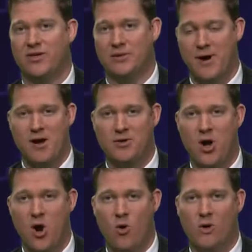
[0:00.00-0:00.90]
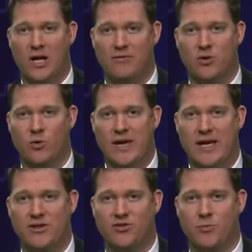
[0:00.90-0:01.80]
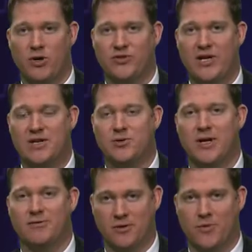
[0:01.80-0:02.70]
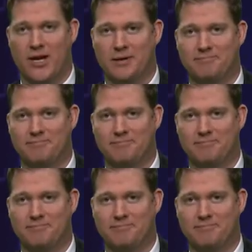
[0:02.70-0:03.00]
Stick around, we'll have your weekend sports schedule after the break.